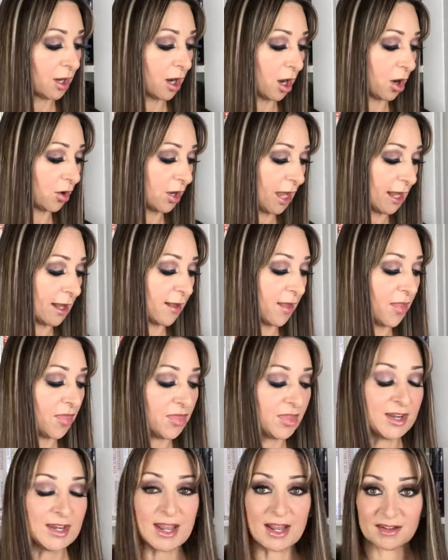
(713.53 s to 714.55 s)
Okay,
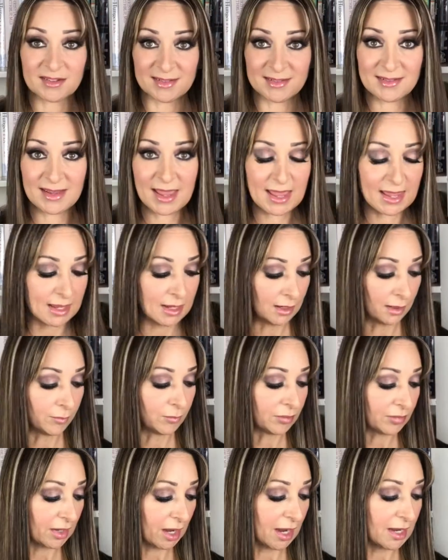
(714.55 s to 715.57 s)
the next day,
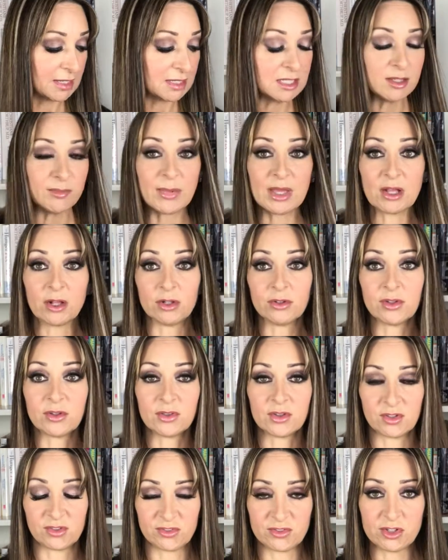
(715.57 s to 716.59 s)
I emailed
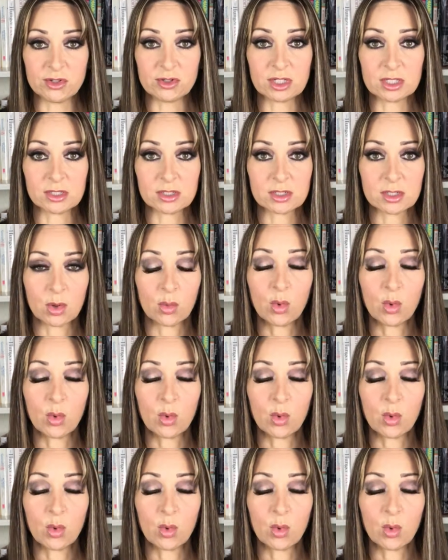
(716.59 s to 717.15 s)
the student.